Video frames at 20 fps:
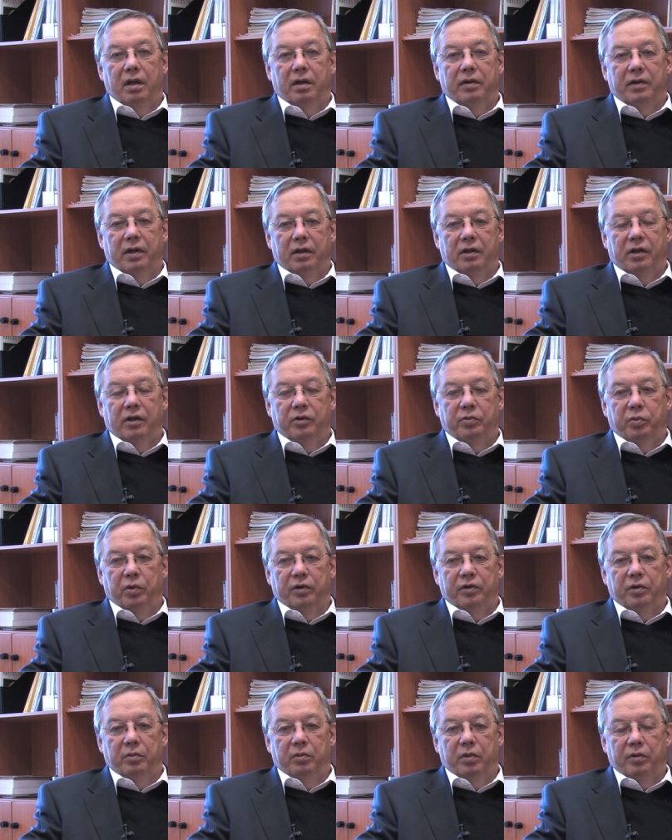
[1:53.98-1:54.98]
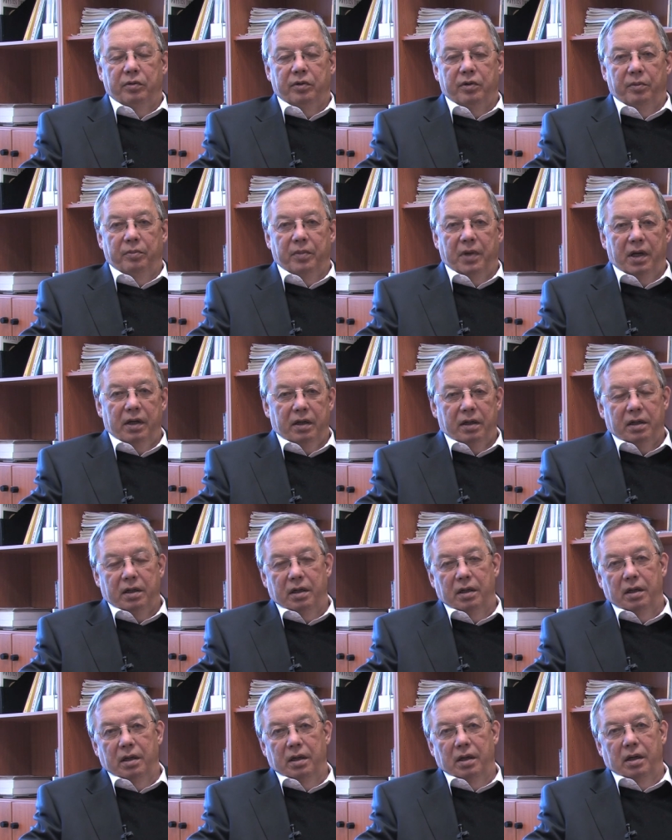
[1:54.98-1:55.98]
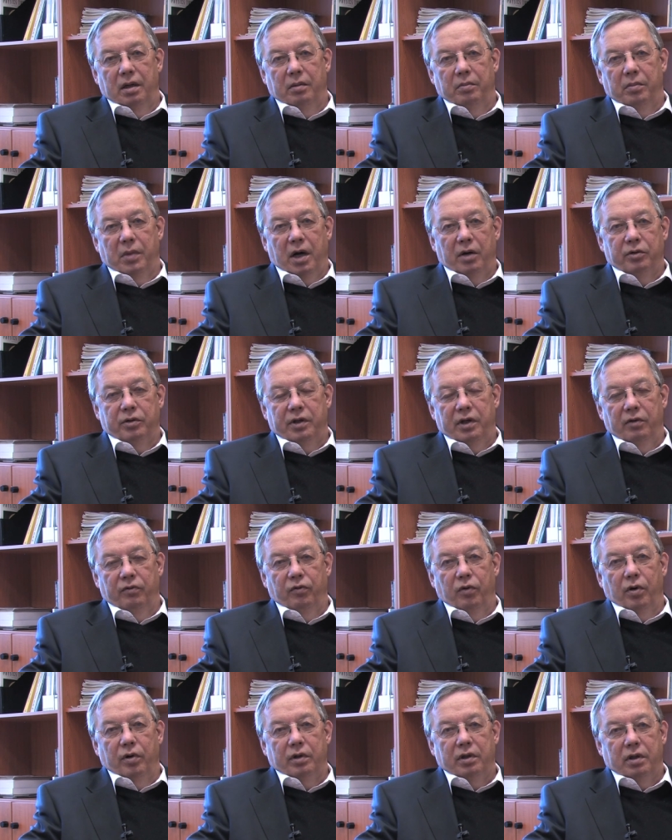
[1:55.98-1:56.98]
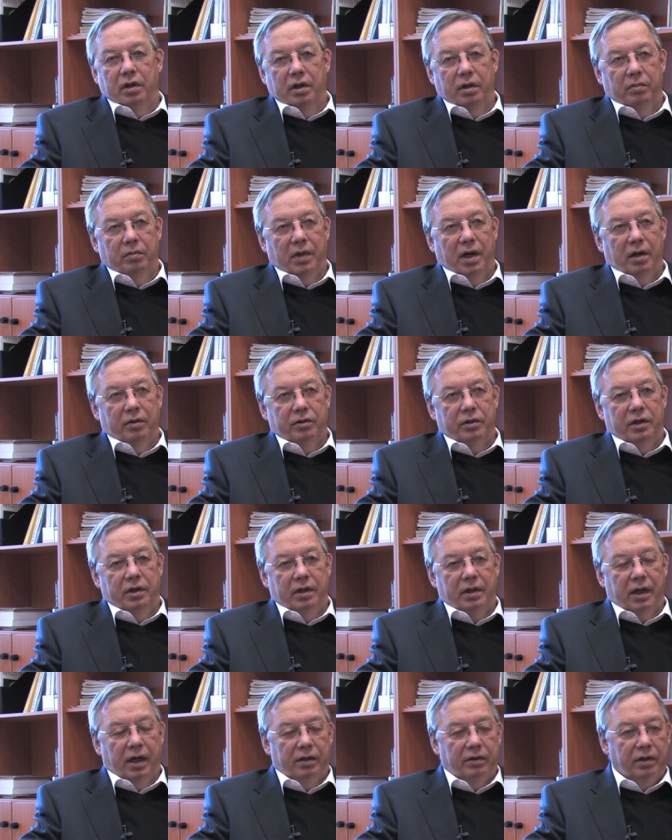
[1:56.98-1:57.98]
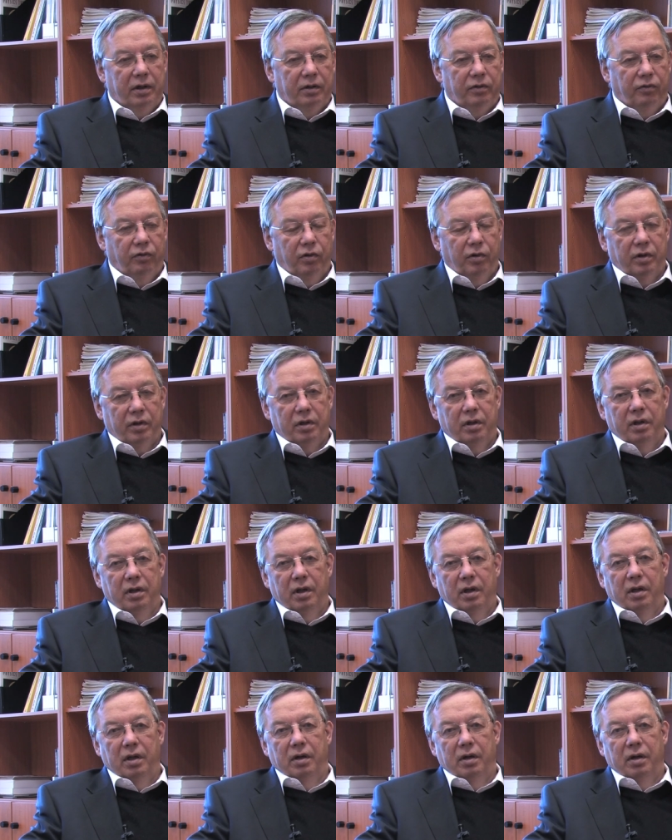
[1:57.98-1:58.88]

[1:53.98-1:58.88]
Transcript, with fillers: that is possible to make multi-watt, multi-100-watt